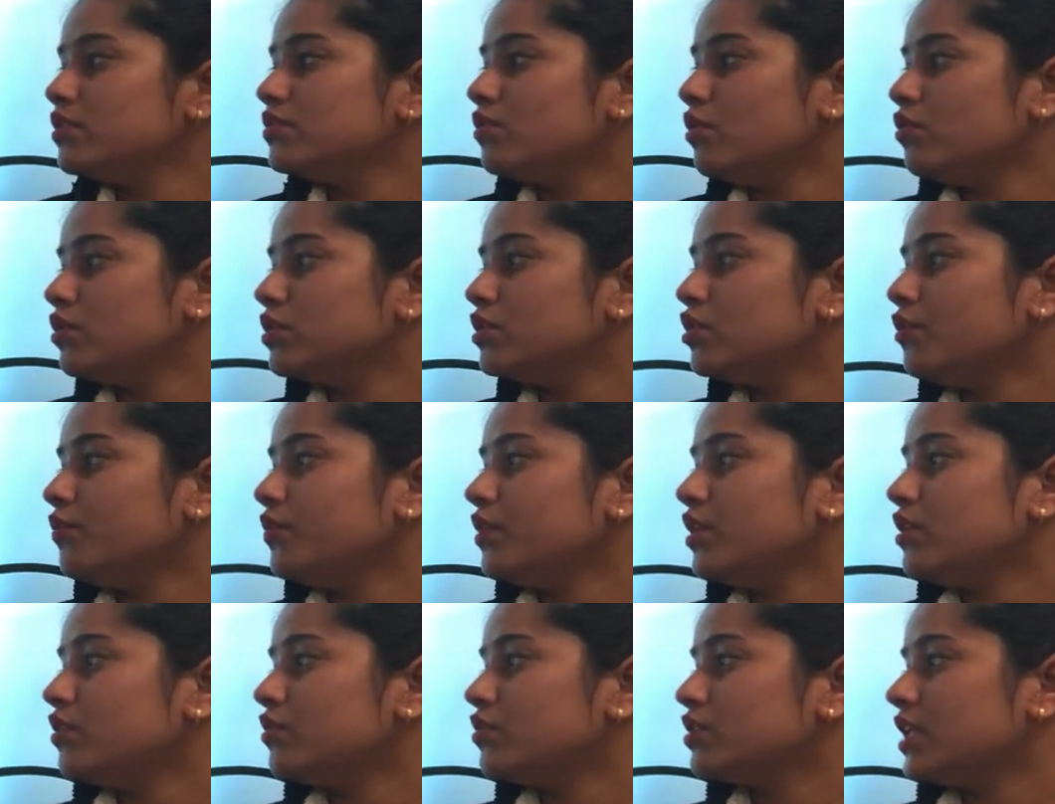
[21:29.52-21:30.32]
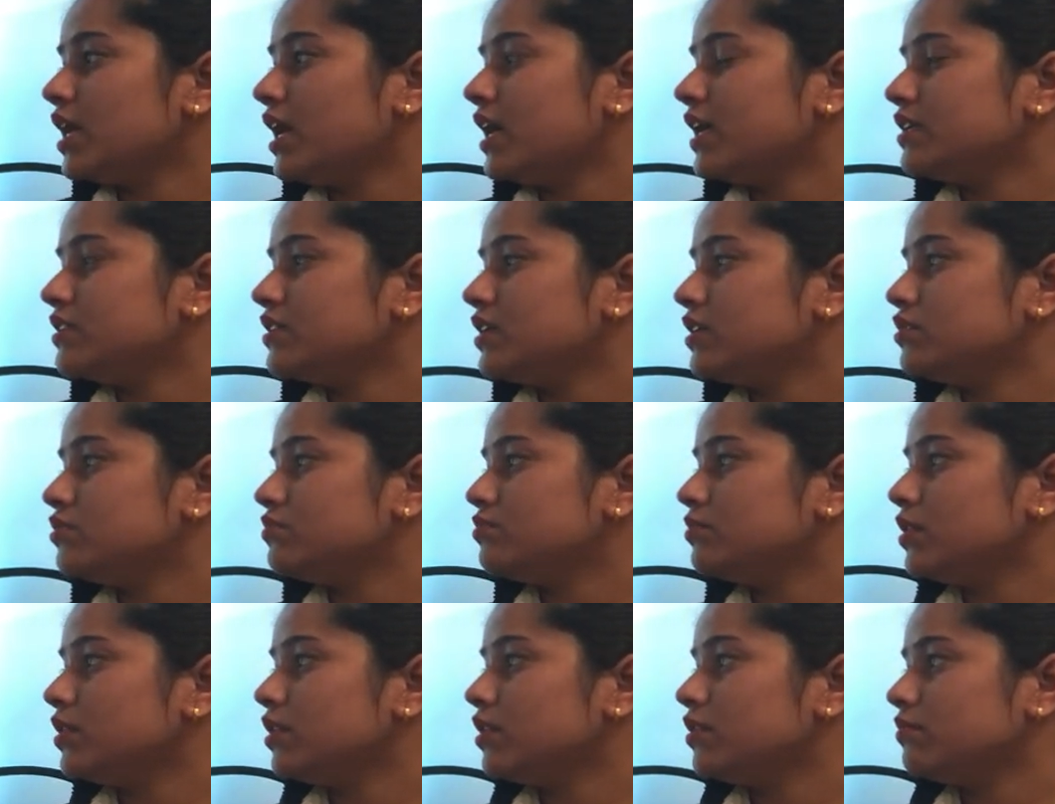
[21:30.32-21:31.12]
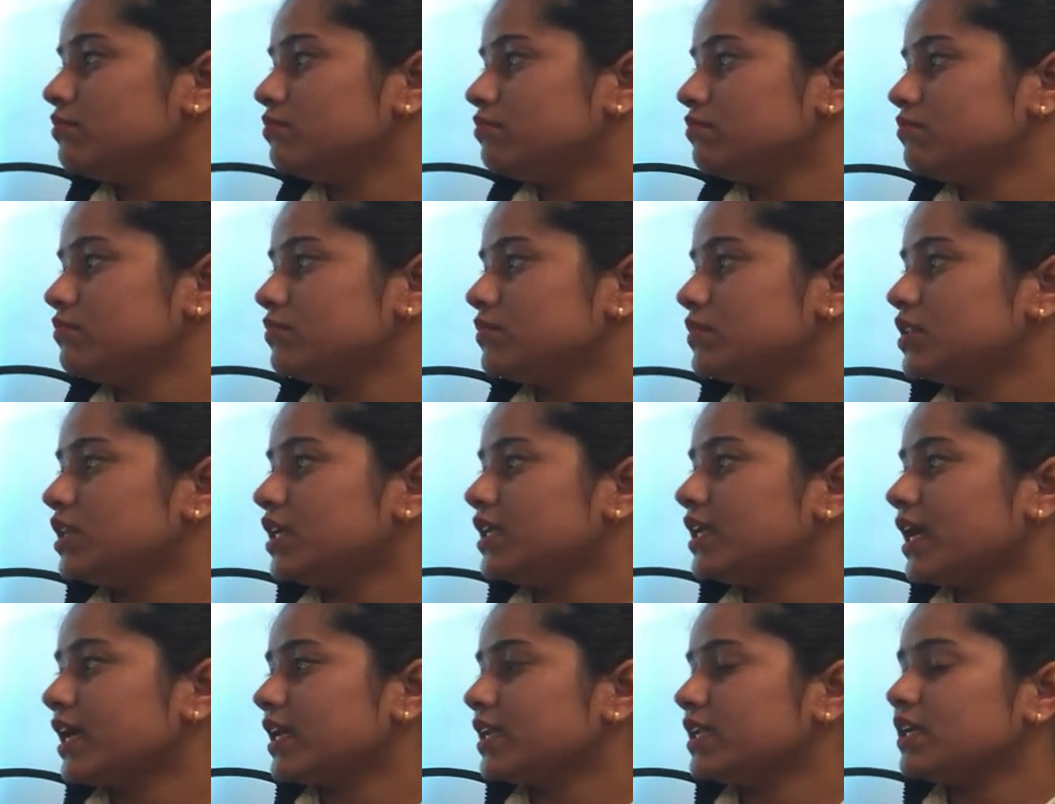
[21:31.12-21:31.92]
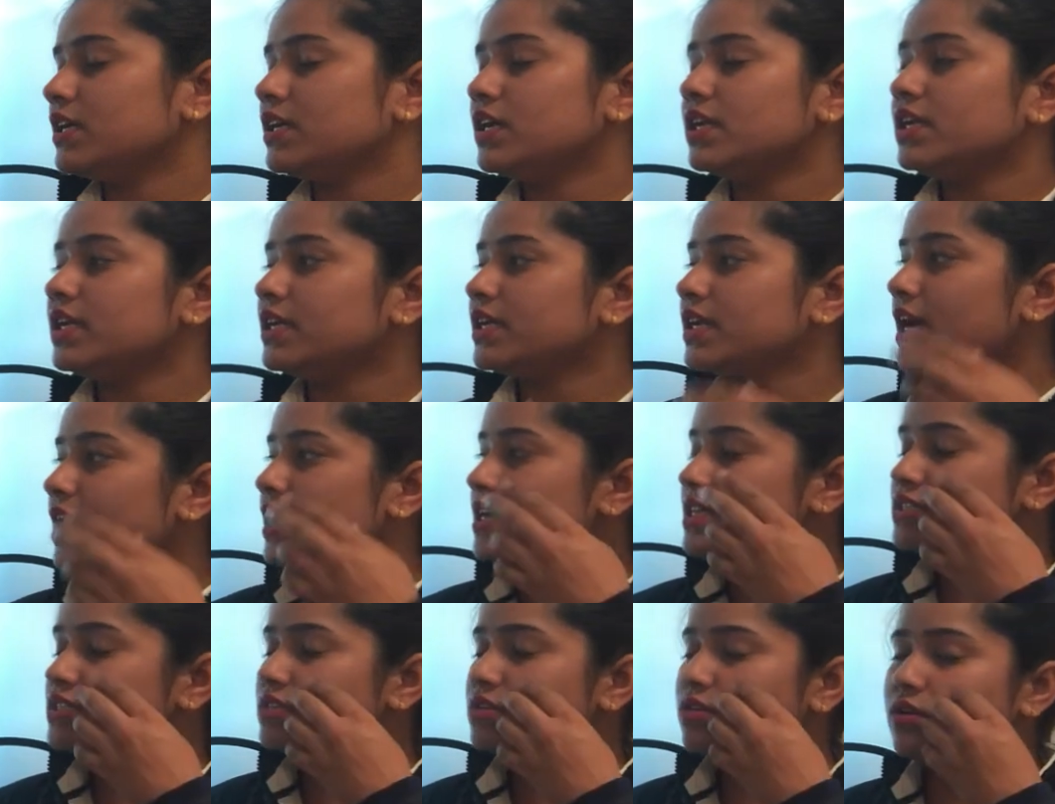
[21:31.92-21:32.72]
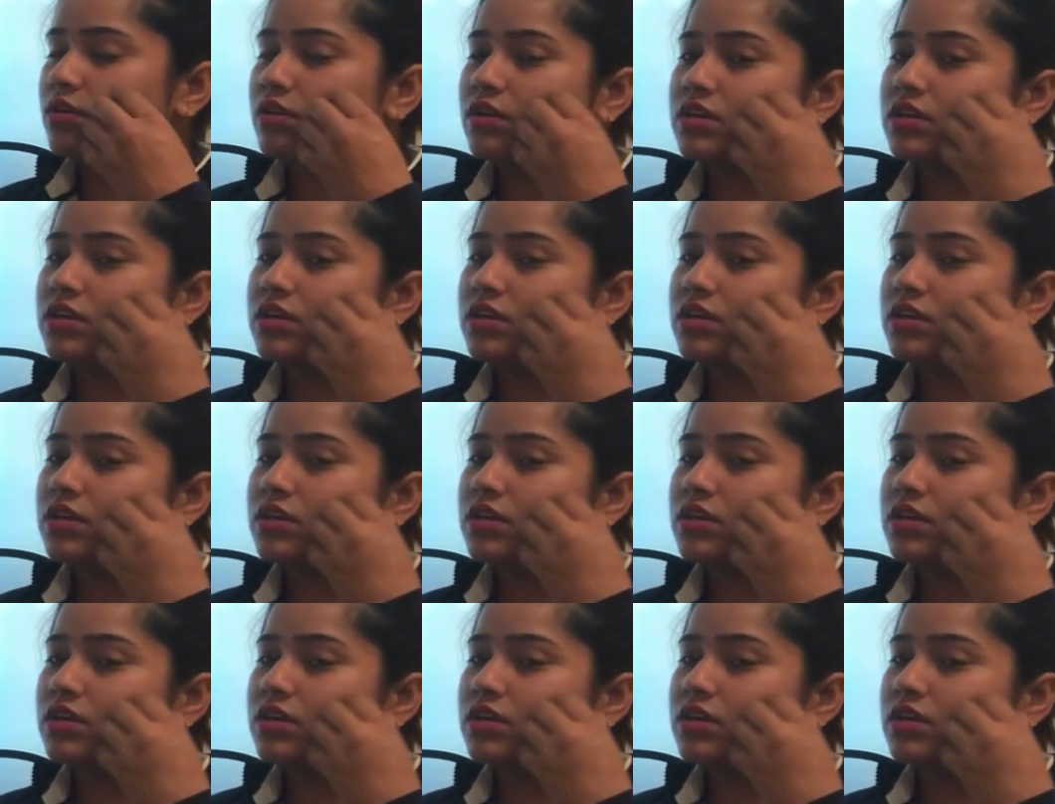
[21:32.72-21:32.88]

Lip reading: although we know that the technical era is